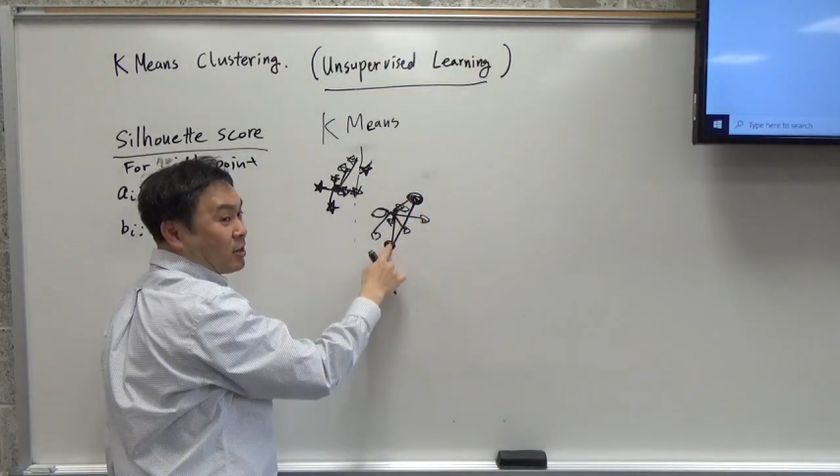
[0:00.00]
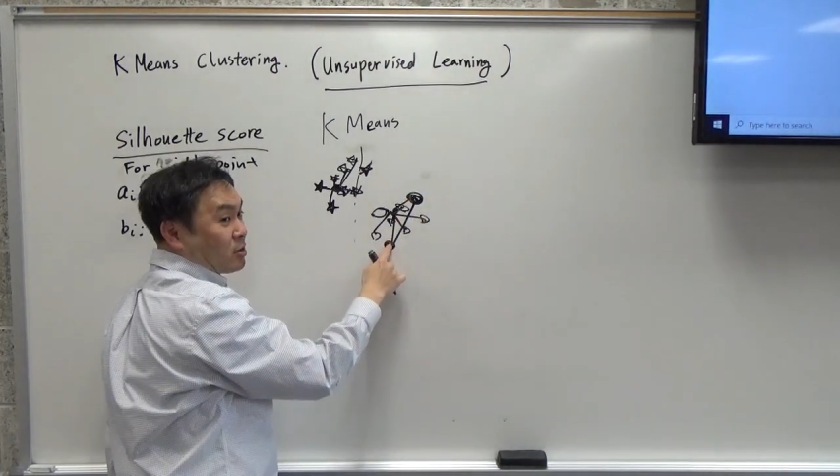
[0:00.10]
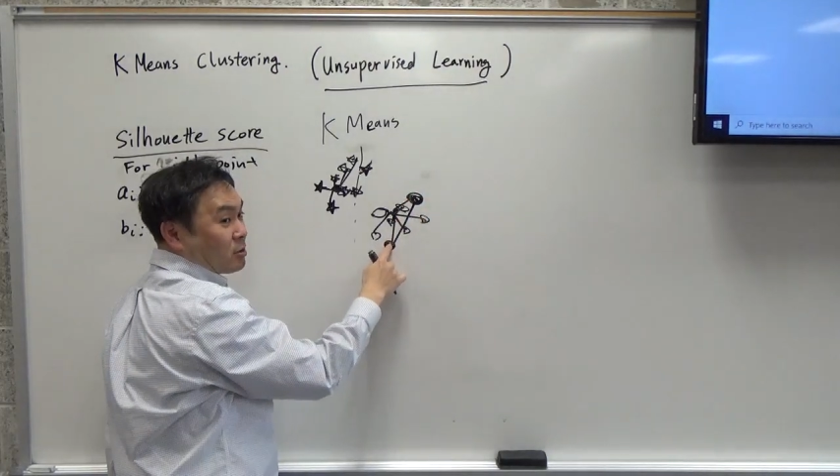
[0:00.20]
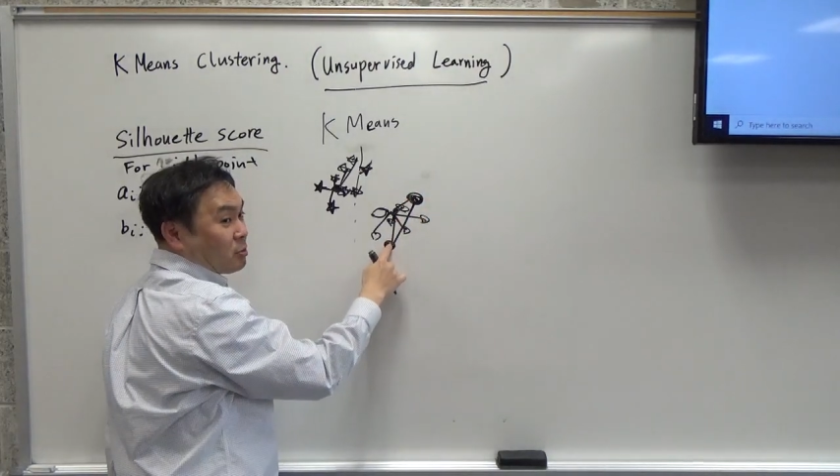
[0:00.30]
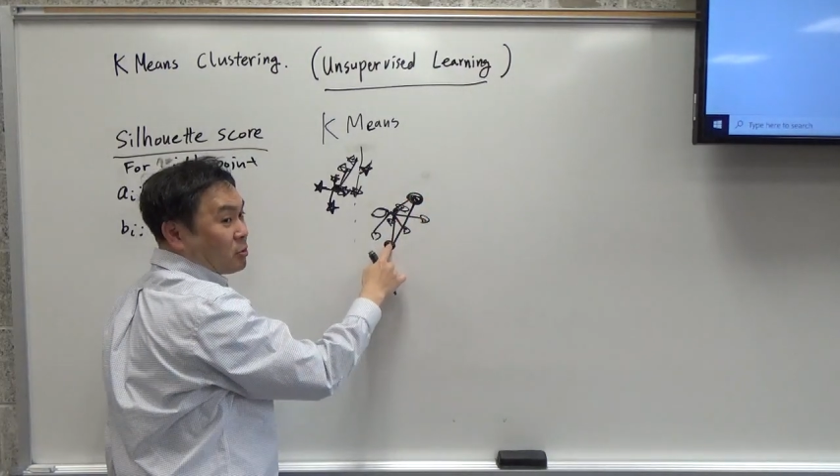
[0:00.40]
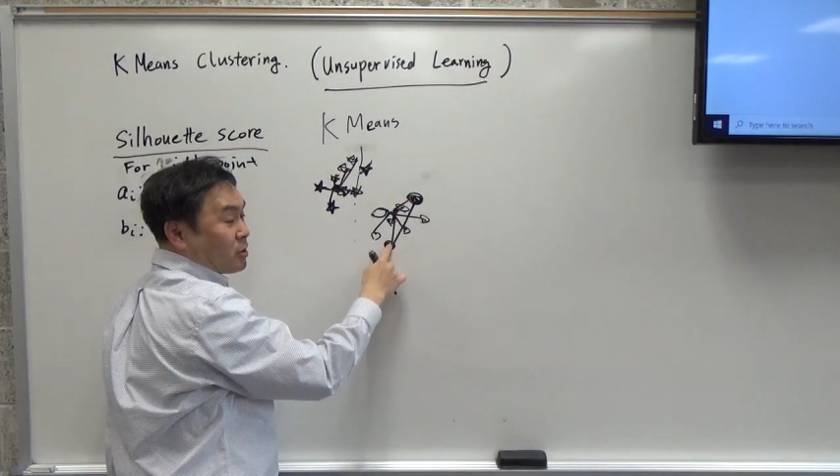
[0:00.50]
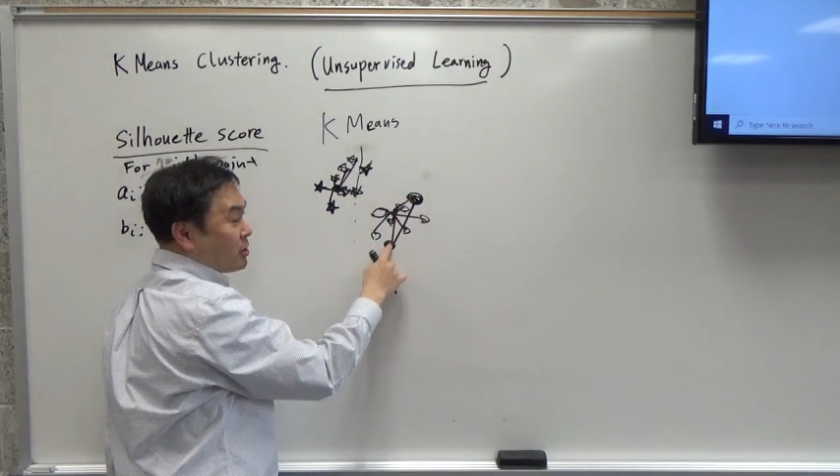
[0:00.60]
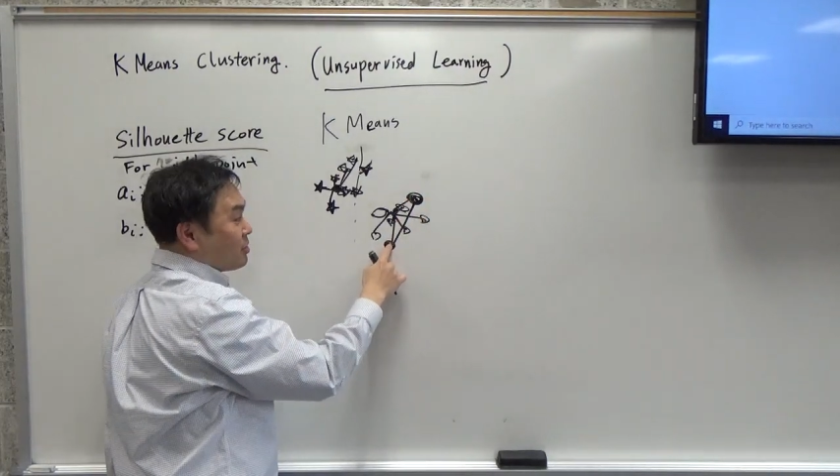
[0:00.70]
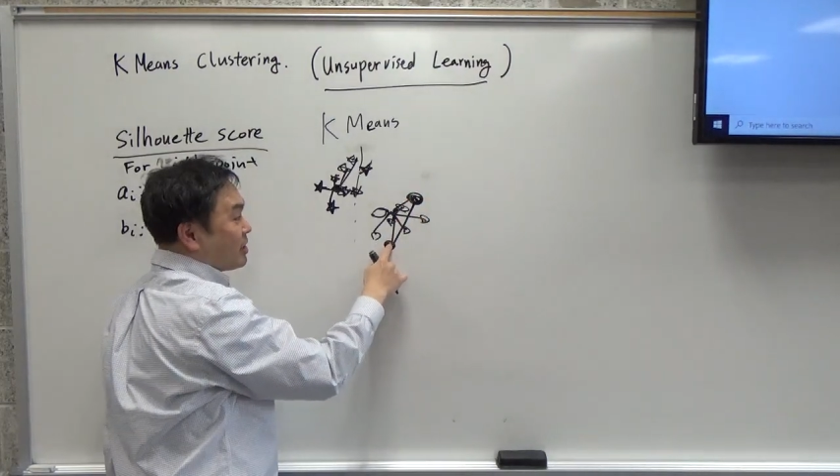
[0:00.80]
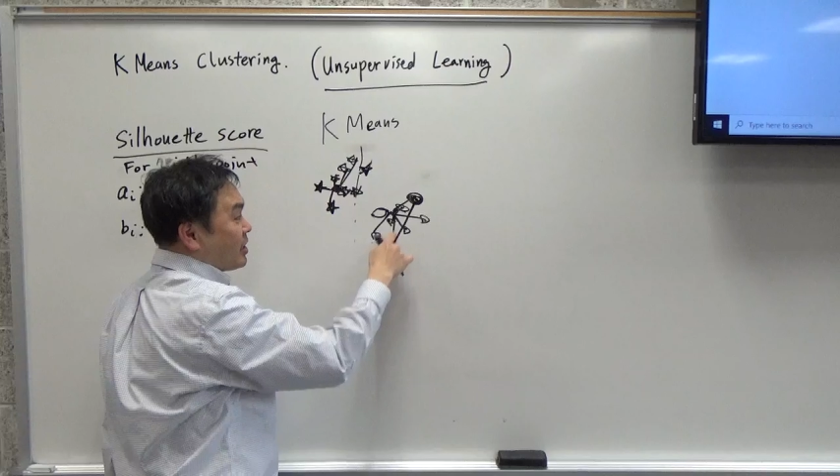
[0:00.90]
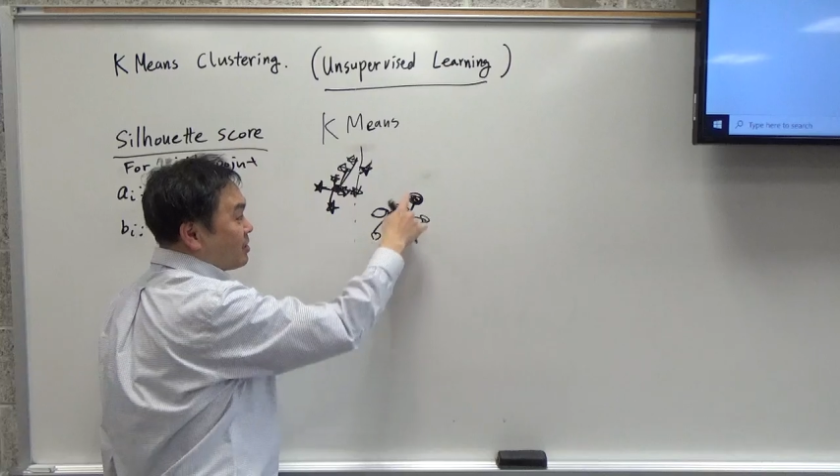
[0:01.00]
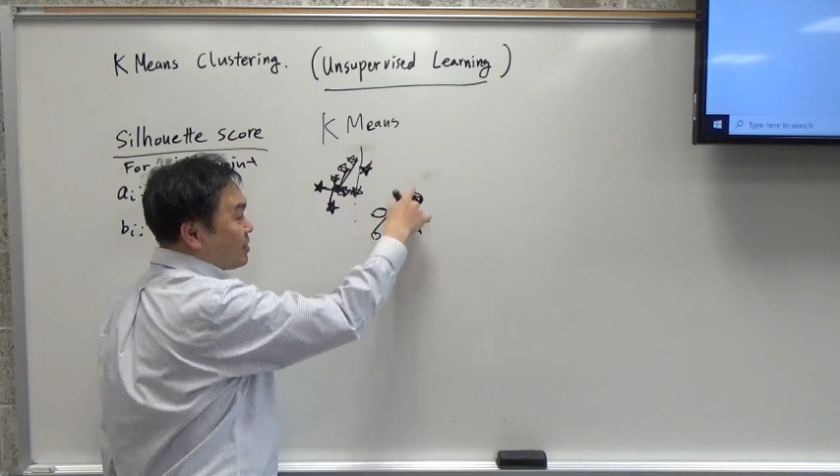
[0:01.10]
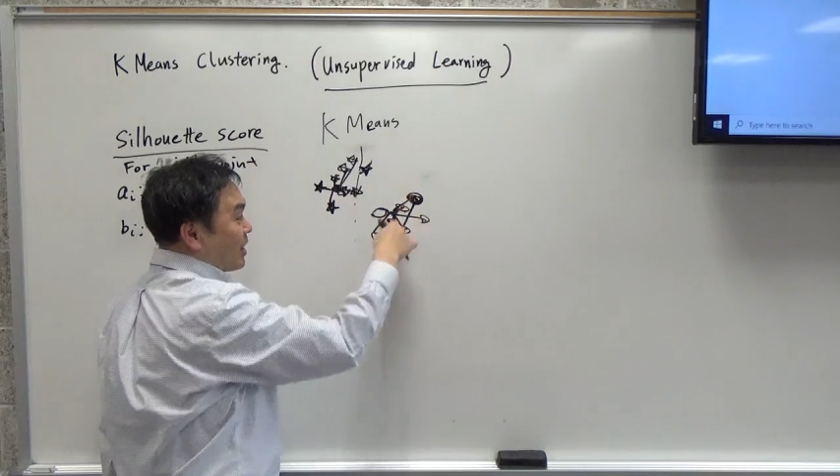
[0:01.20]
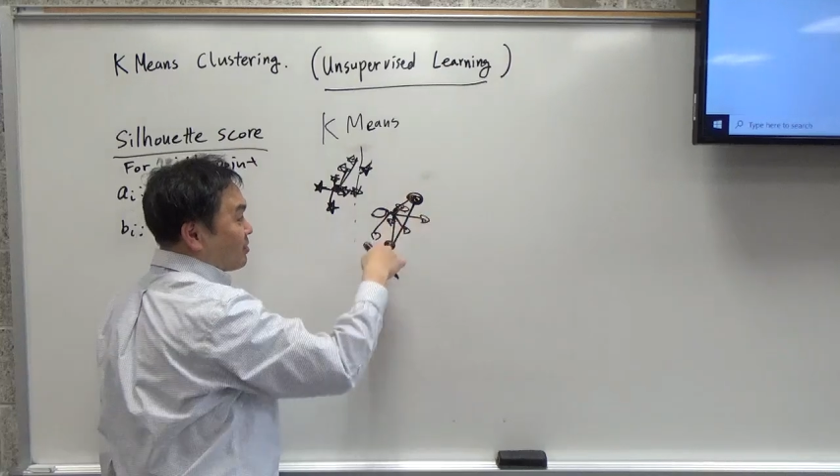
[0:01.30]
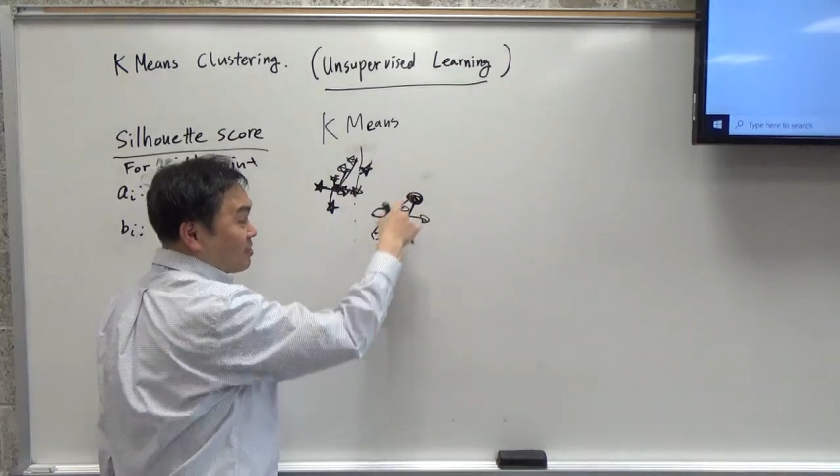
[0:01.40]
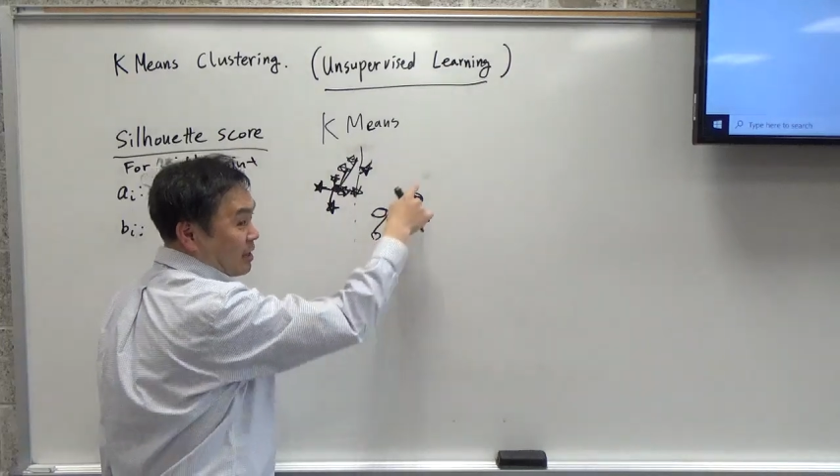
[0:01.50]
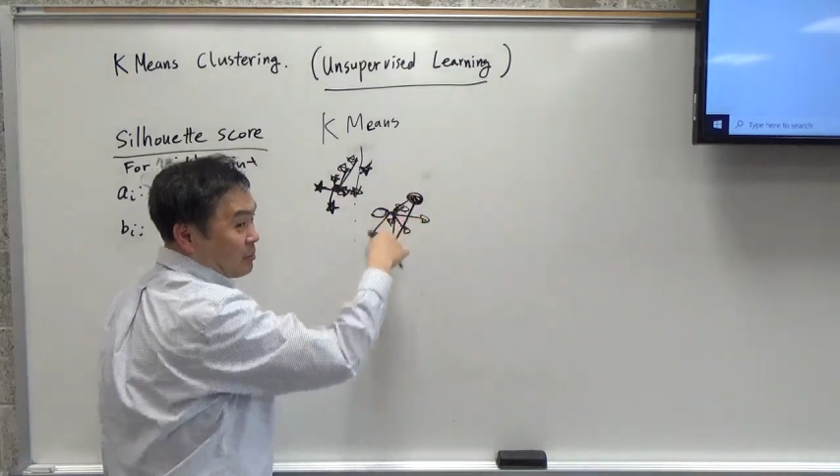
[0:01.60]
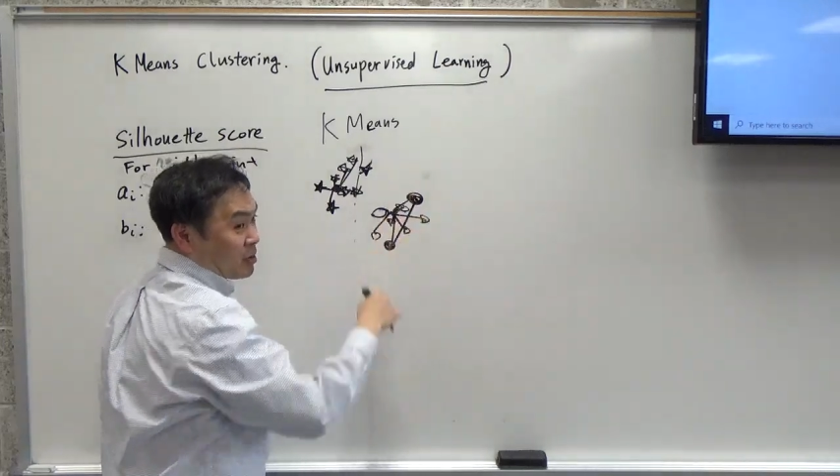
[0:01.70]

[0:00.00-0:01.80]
other point in that same